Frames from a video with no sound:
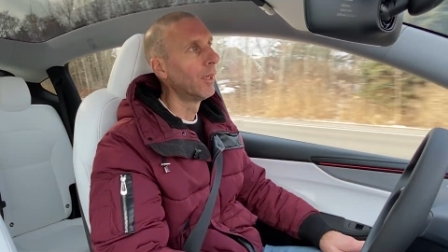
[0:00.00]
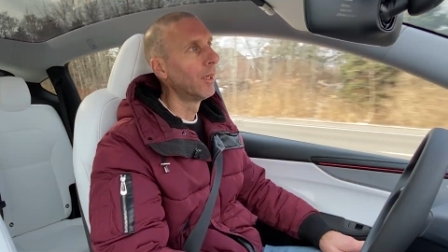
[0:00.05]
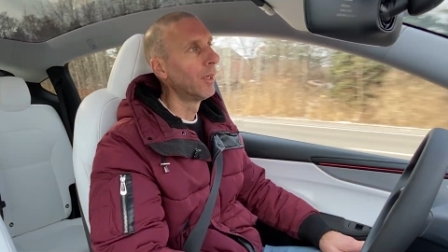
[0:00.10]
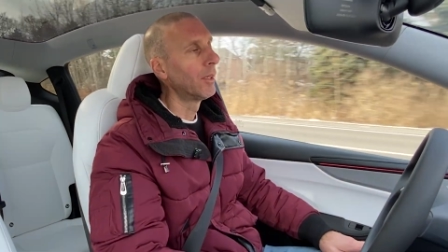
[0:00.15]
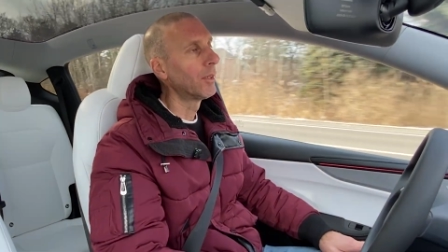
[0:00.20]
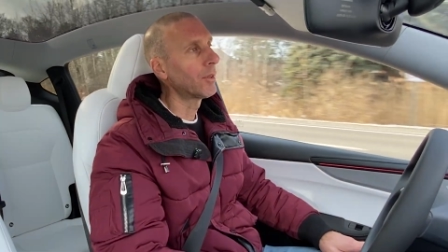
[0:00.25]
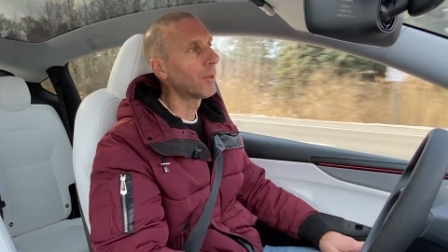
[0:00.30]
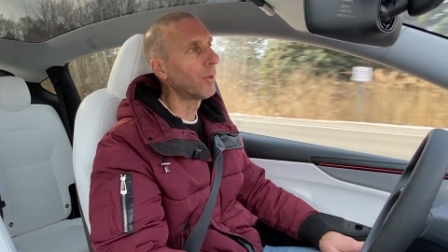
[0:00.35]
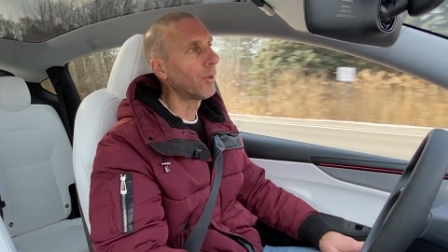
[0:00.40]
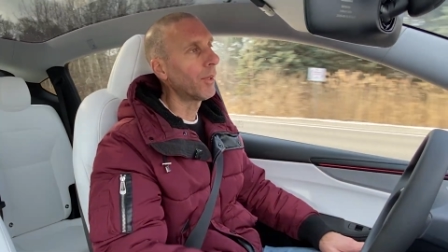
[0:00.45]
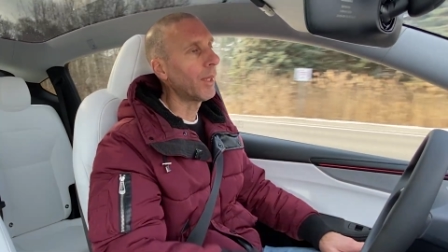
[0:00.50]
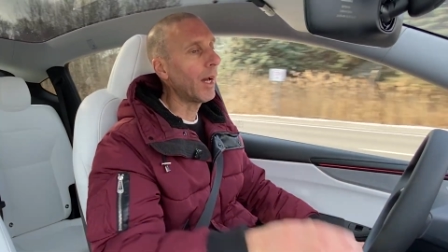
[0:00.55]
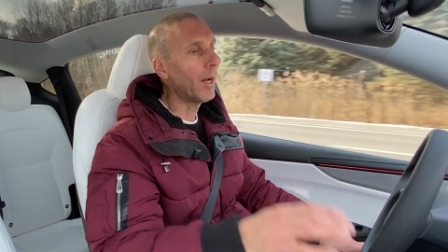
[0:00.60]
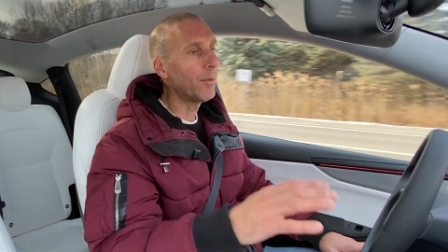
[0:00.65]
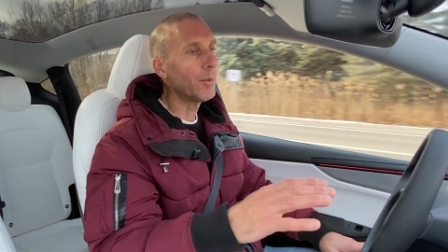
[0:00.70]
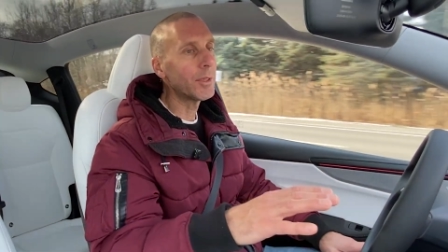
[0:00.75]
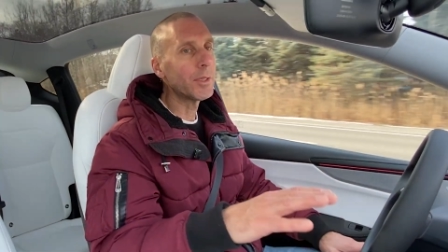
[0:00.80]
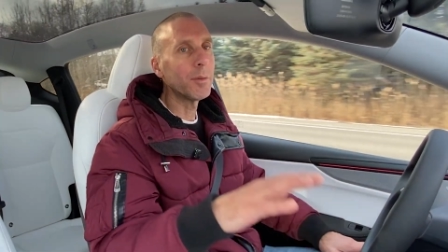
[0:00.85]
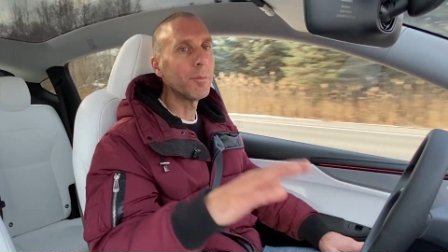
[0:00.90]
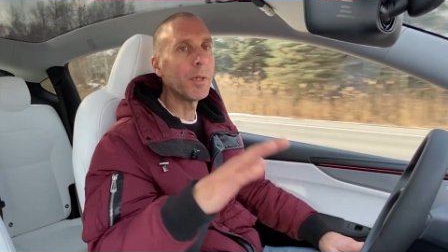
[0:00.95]
So that
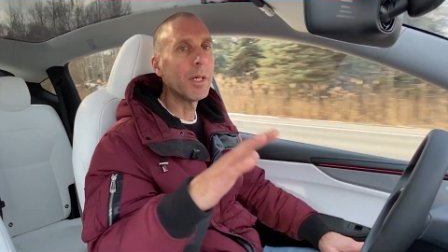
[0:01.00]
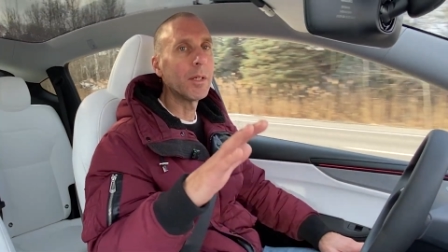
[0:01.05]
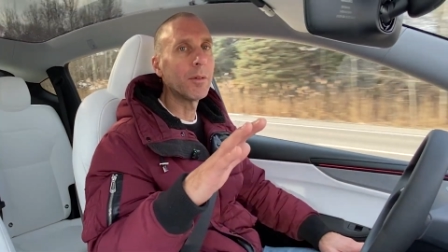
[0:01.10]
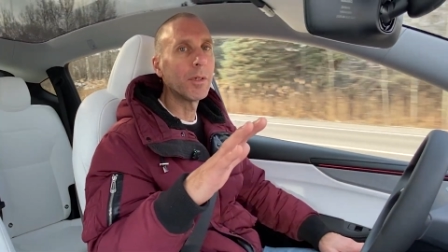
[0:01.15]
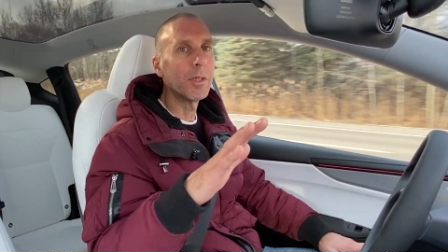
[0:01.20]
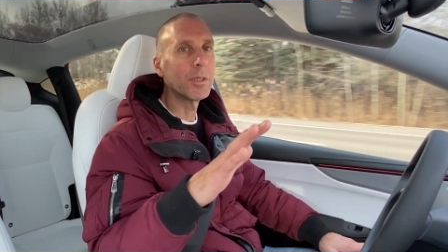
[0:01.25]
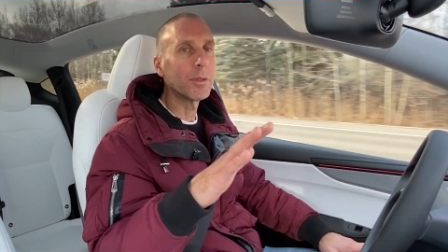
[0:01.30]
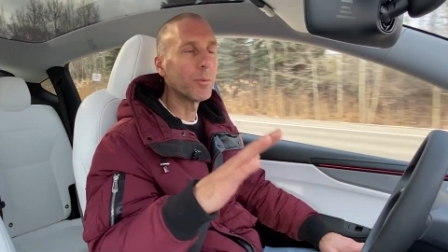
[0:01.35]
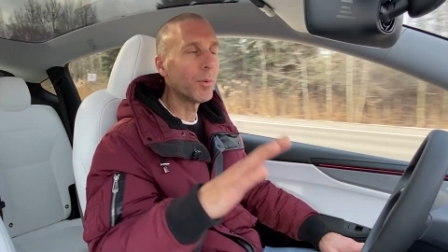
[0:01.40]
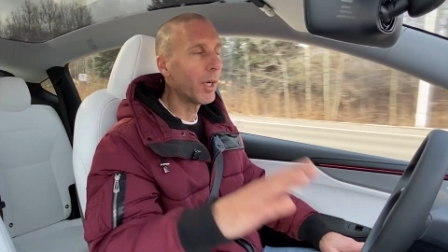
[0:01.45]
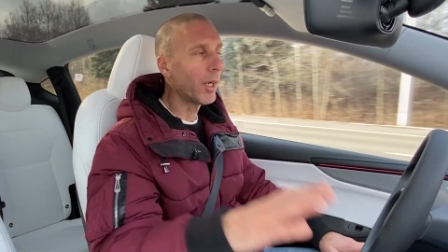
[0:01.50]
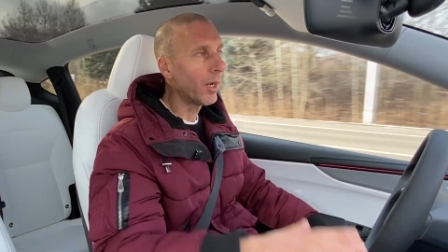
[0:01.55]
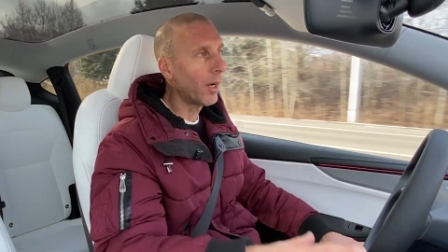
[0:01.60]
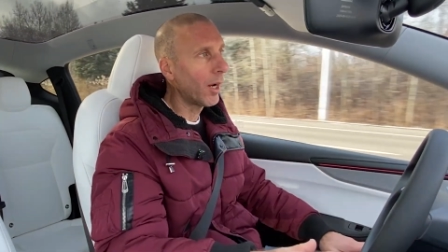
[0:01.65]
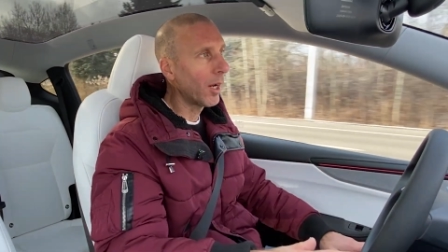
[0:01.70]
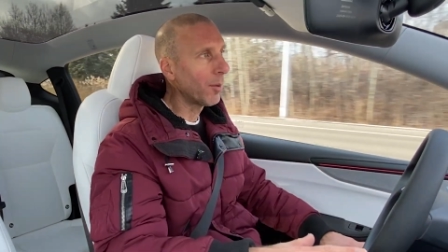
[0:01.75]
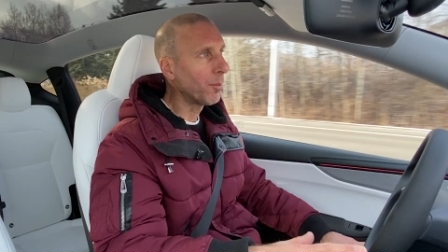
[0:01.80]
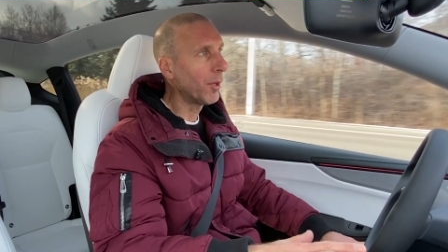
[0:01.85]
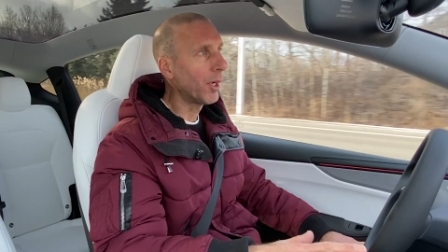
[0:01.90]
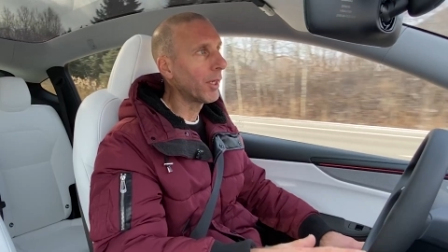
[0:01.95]
was the main reason why
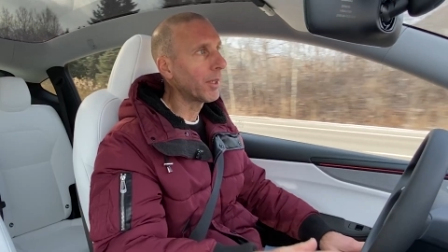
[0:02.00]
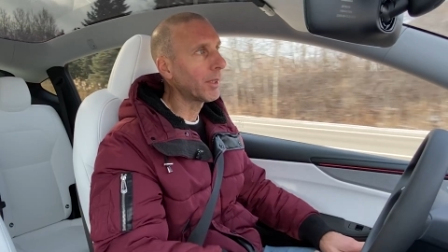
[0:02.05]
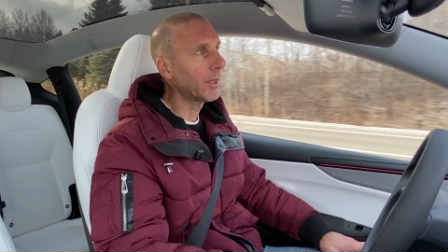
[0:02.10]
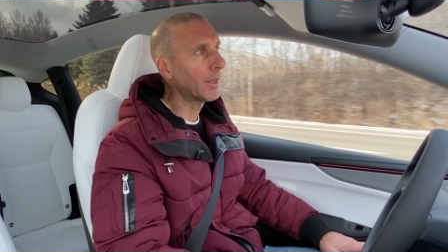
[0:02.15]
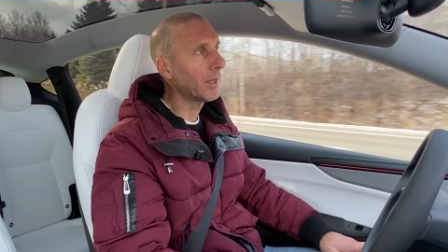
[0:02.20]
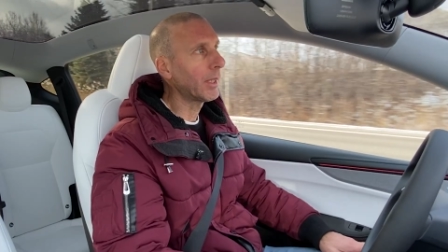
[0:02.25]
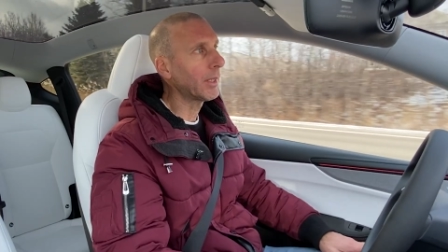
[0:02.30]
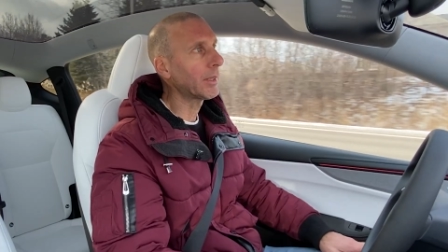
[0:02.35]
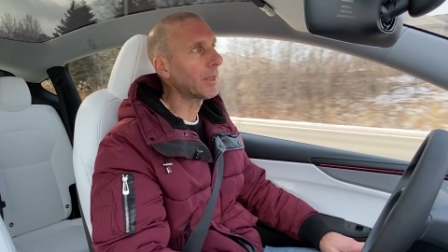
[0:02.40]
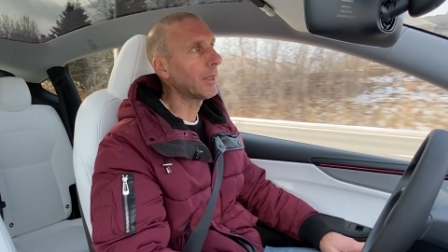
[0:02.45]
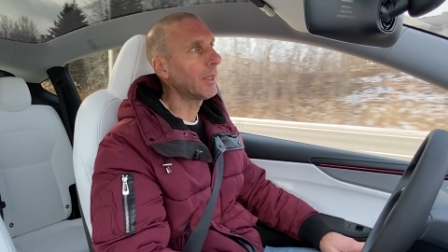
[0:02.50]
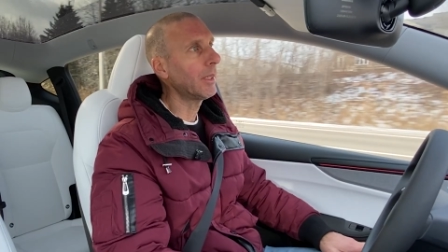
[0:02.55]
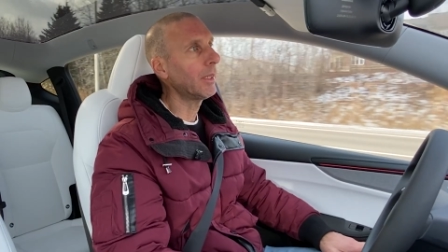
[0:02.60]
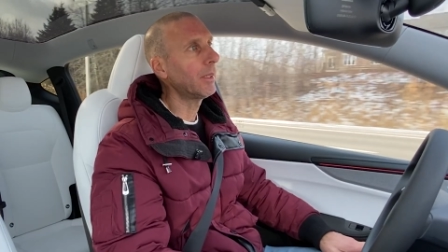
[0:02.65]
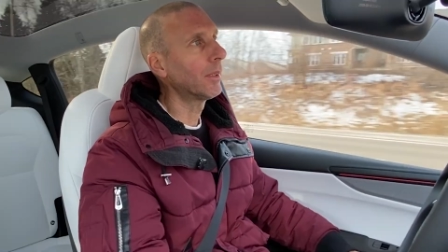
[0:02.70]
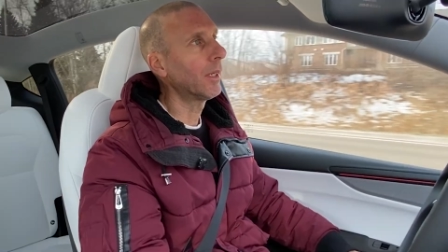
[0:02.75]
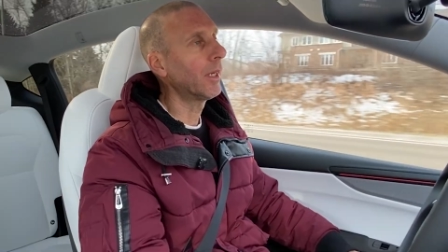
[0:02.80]
I bought the Tesla.